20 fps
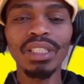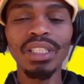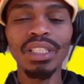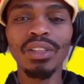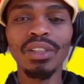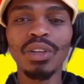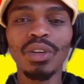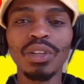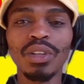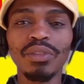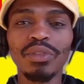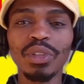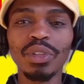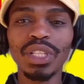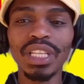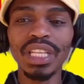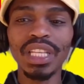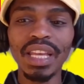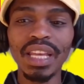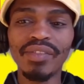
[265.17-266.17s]
in order for
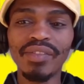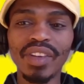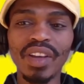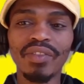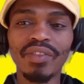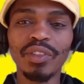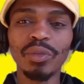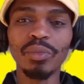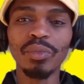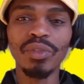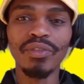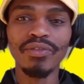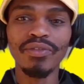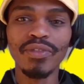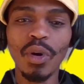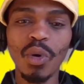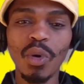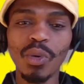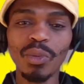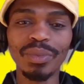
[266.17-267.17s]
the EFF to be
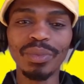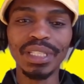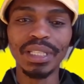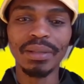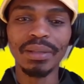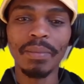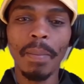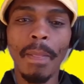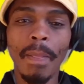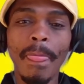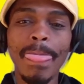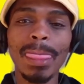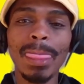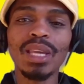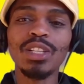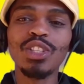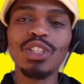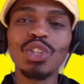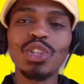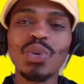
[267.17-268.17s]
formed.
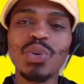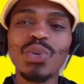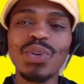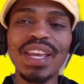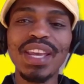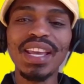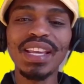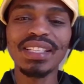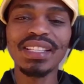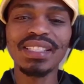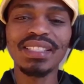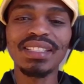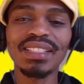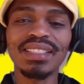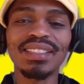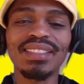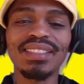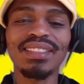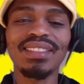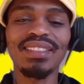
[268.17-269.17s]
So yes,
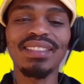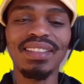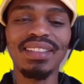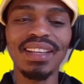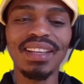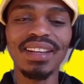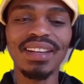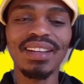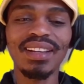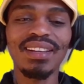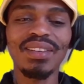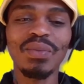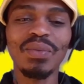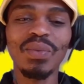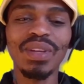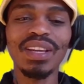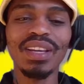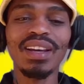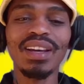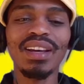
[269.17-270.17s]
yeah,
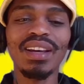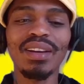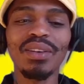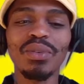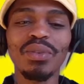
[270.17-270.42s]
we are